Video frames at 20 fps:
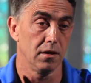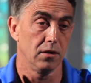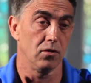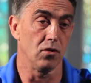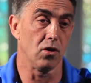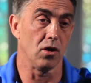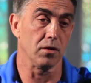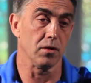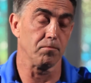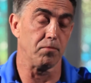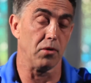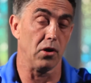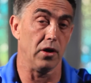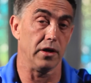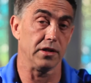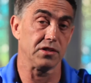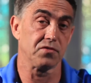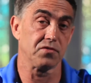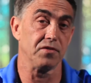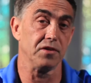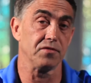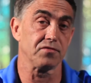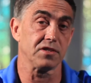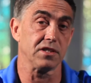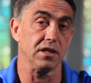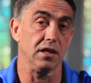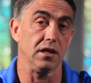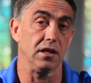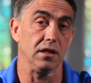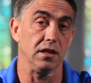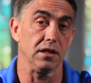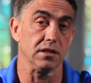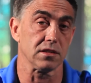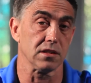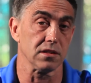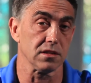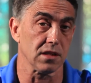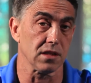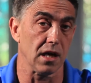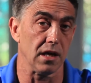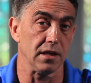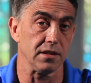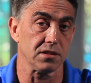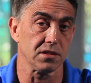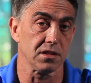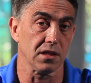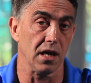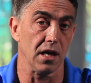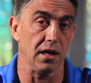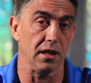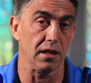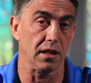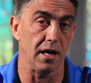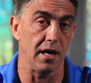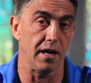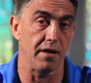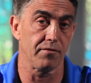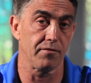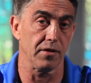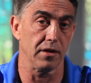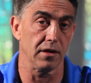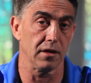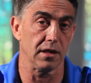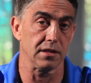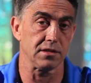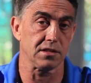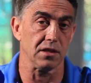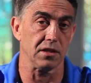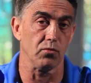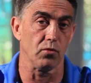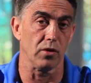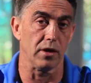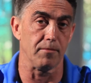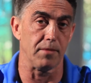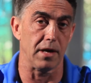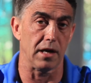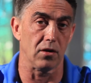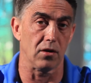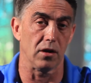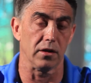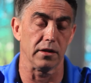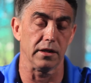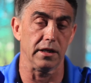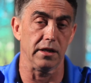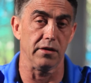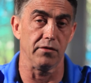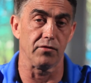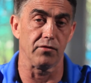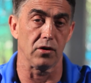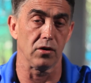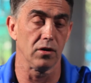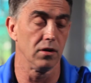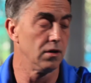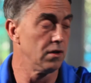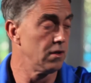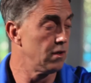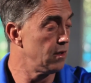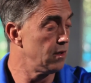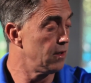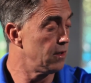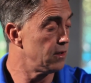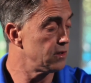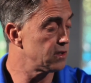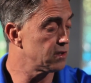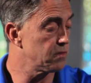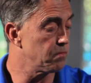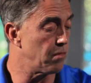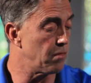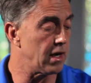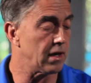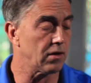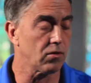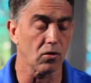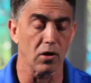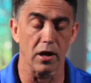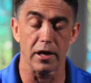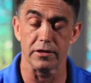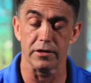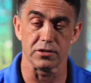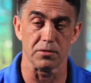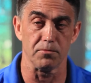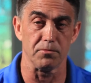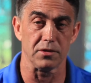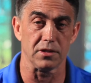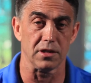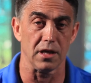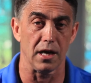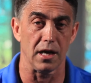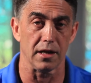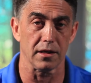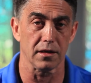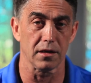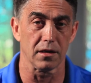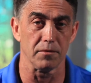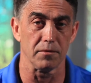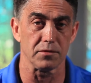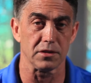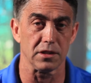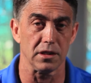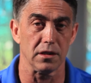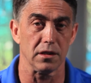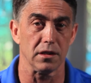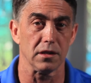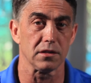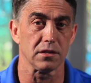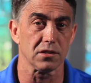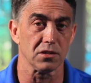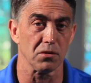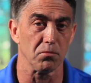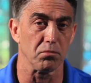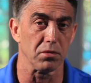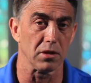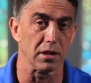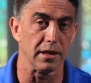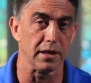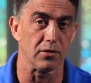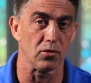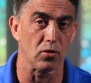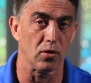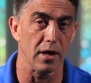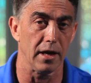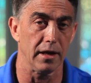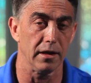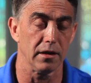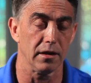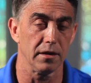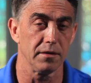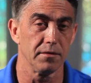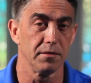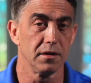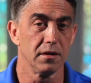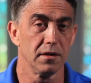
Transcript: Long pause, 5th scene, he's as high as the sky laughing. I said, what about all the evil? Just microcosm dot comes in, it's obliterated.